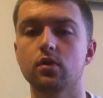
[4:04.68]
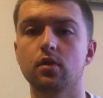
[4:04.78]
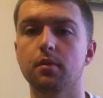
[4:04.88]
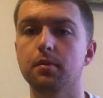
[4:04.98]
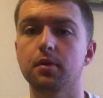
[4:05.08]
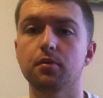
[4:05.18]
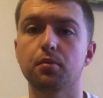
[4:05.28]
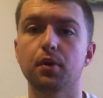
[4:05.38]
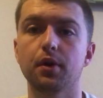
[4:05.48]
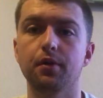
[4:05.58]
you can maybe even
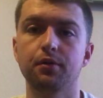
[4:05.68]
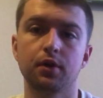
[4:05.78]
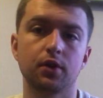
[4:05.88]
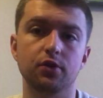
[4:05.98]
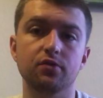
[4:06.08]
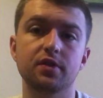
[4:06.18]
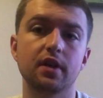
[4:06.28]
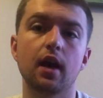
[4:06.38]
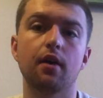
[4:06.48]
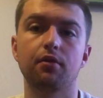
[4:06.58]
put
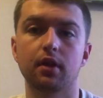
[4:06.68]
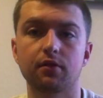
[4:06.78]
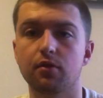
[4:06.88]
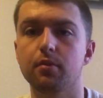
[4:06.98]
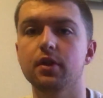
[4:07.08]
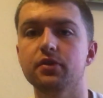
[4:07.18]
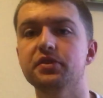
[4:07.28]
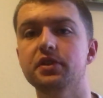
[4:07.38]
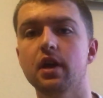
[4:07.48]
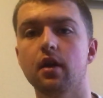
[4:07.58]
UCF. Like for me,
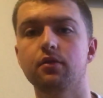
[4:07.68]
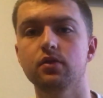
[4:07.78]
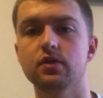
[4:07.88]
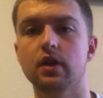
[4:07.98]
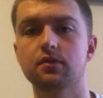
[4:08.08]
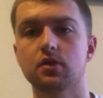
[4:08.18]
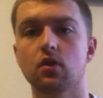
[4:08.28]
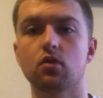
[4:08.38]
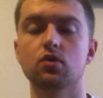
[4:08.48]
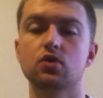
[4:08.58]
UCF's a
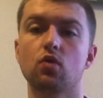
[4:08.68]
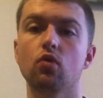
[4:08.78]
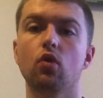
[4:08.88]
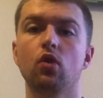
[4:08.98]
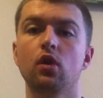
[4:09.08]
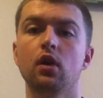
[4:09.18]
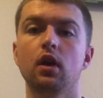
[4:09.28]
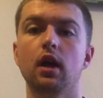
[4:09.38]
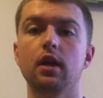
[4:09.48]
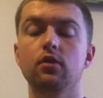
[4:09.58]
local school,
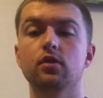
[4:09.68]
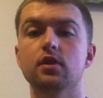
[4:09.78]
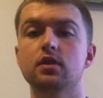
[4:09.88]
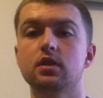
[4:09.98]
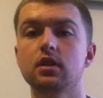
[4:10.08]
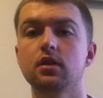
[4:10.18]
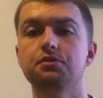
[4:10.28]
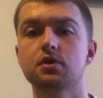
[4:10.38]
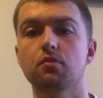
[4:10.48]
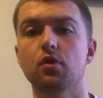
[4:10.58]
and you can see
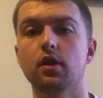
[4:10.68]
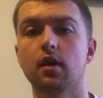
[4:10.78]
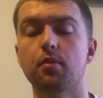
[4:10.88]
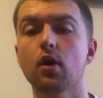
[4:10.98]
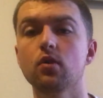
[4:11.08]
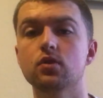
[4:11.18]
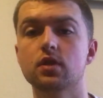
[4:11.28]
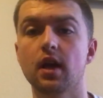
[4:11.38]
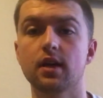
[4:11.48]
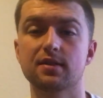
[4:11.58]
someone that posts
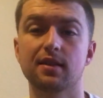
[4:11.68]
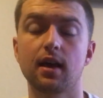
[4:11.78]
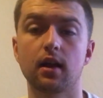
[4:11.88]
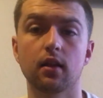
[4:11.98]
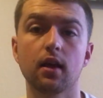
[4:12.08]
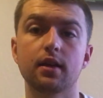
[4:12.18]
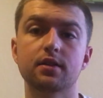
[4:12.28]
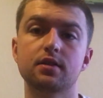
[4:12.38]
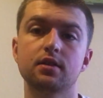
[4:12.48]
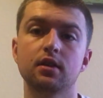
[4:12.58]
that has a lot of
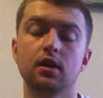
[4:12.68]
likes.